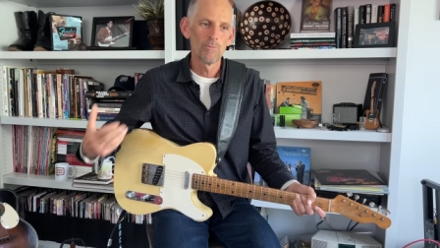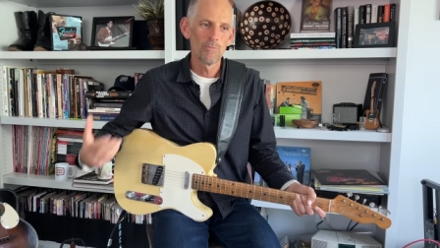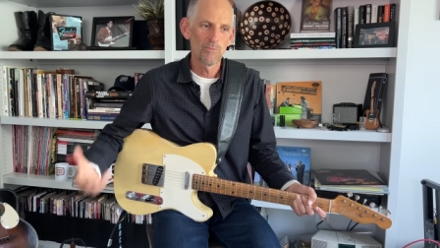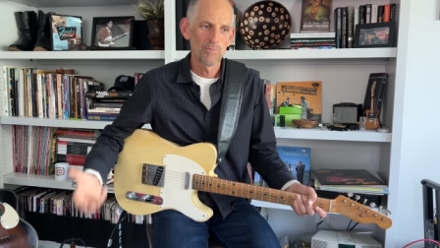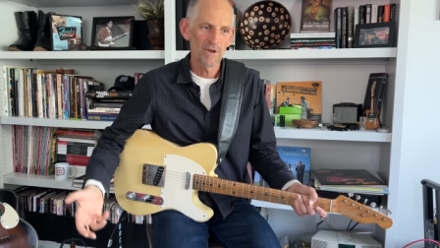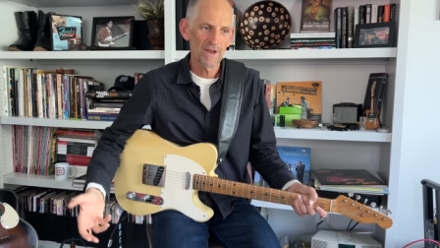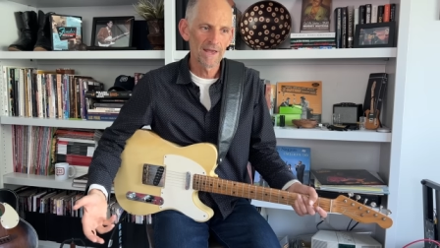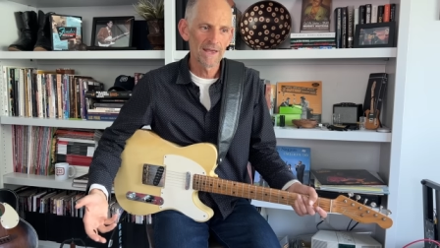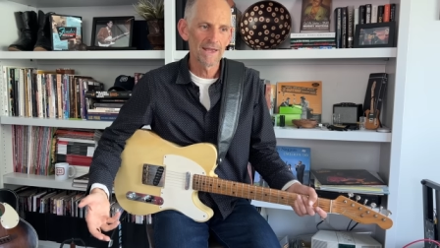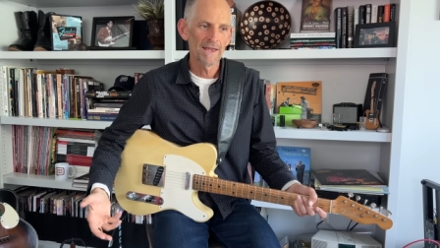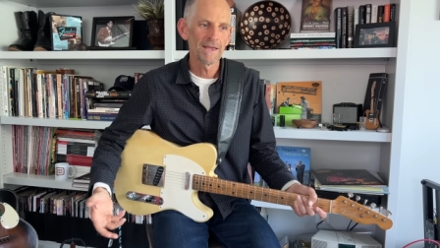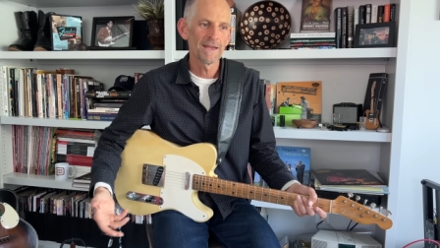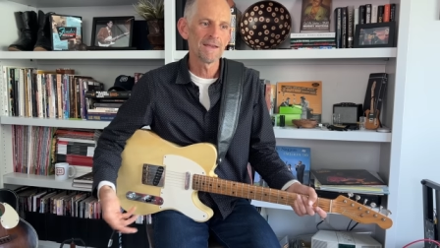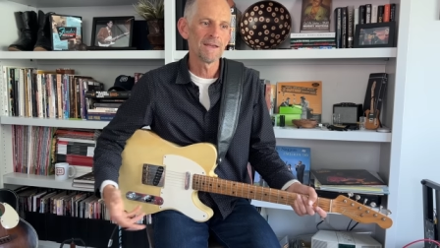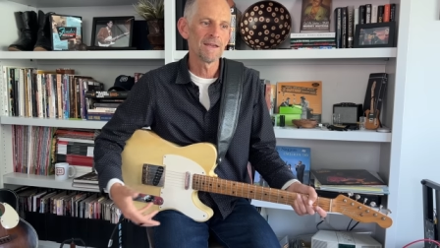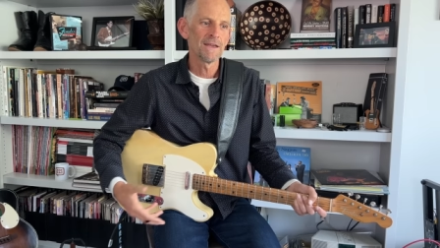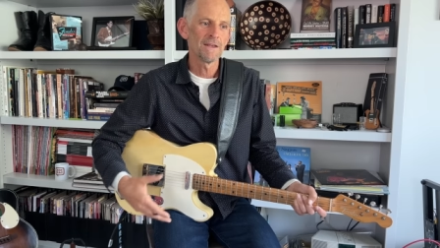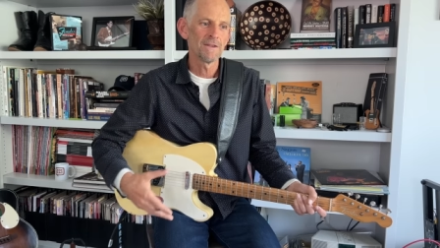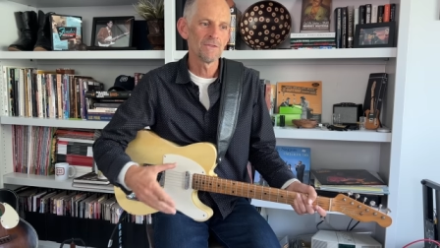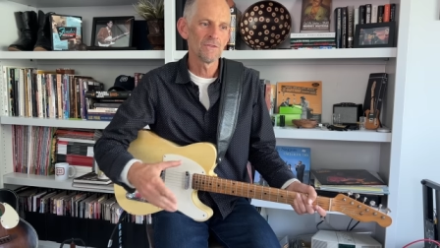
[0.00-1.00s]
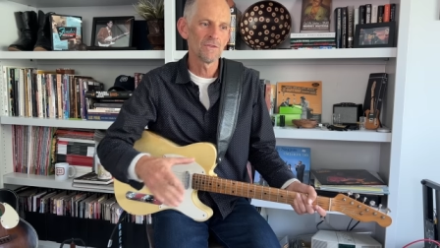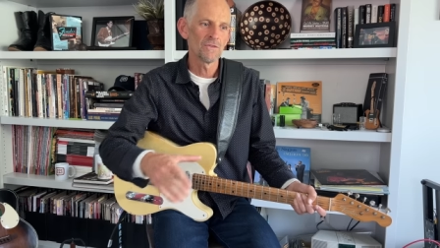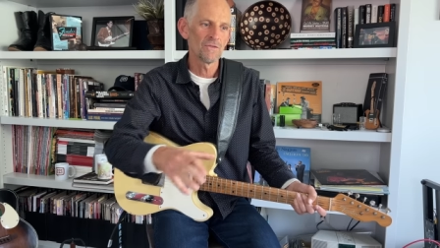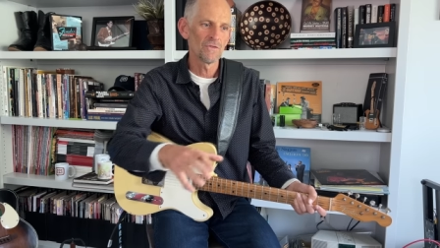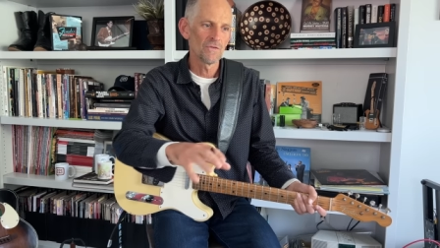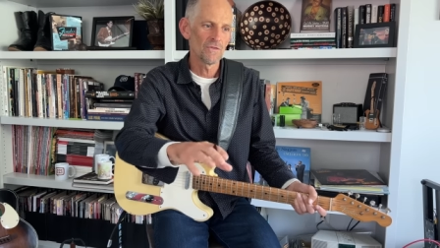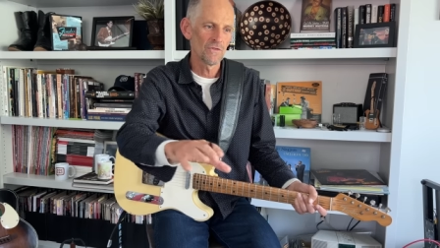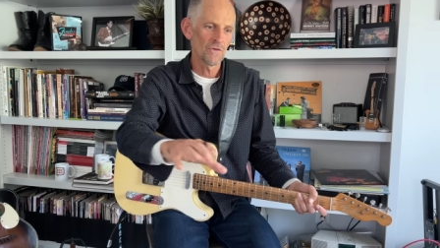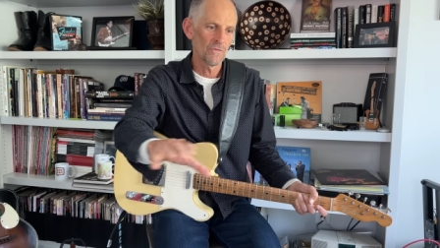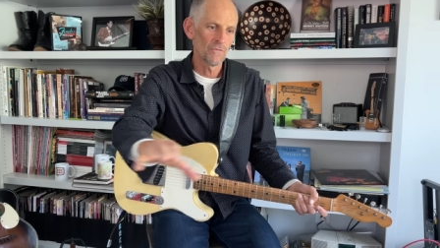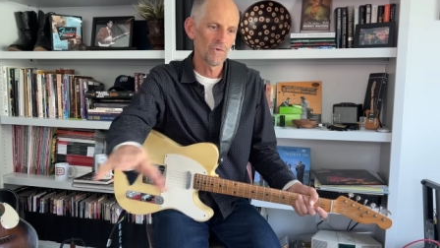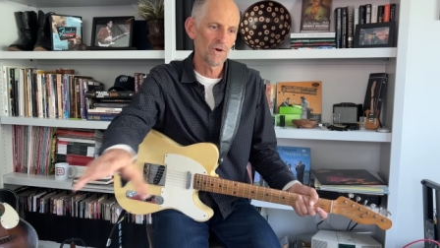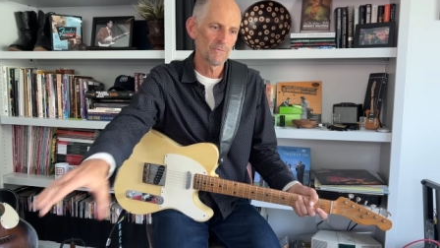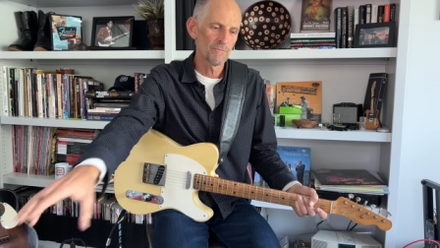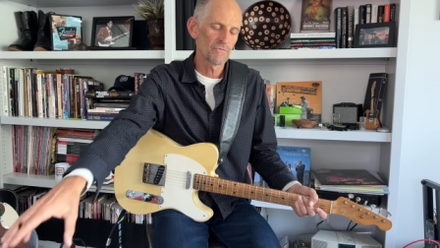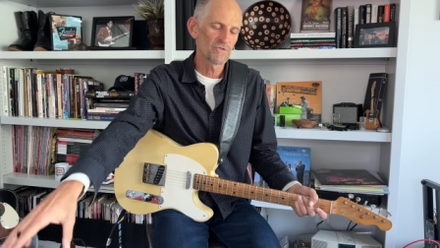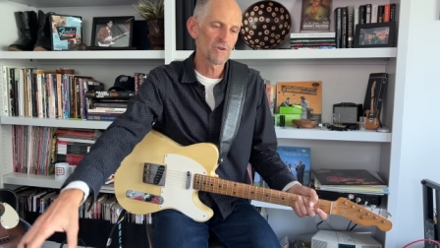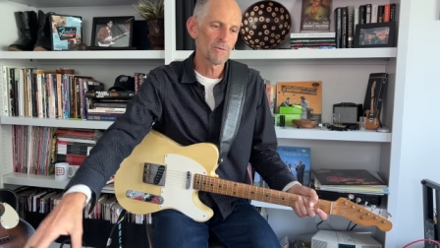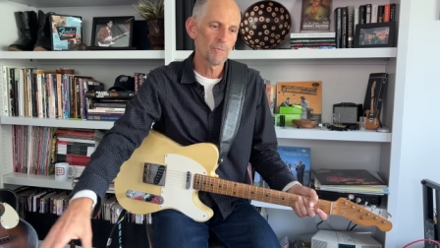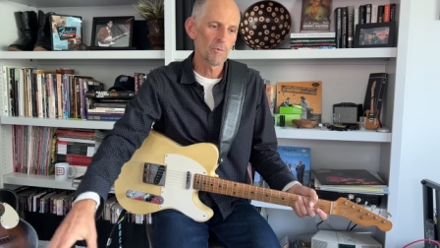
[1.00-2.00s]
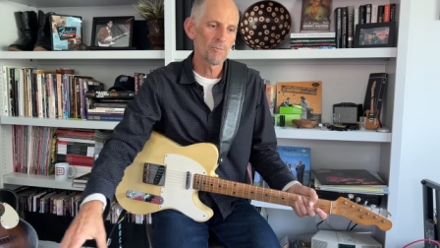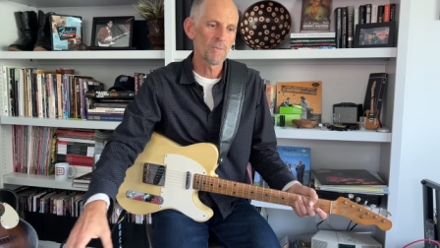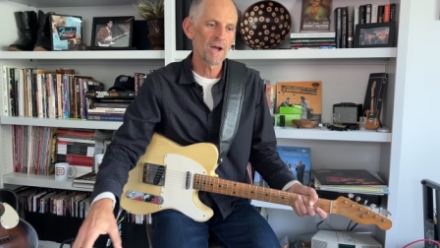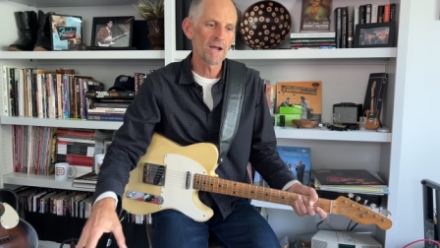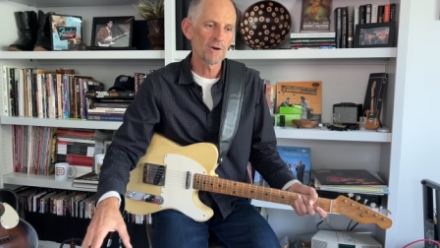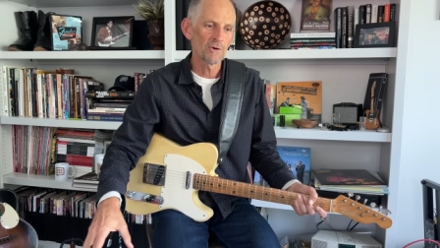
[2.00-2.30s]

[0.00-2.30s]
playing in my, some of my